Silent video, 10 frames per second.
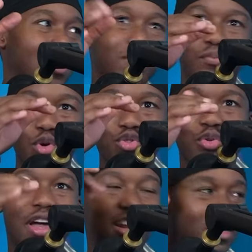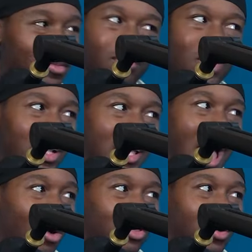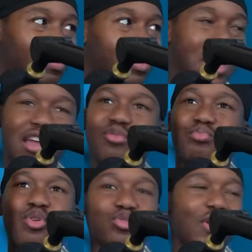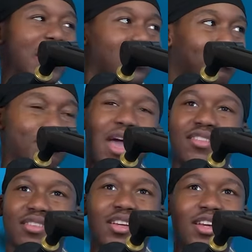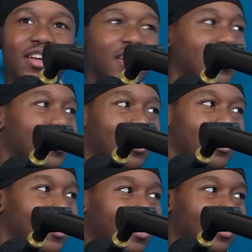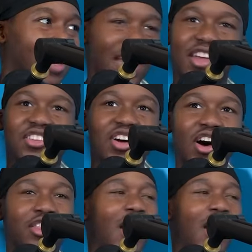Bruce Wayne is really out. The Bruce Wayne is basically like his other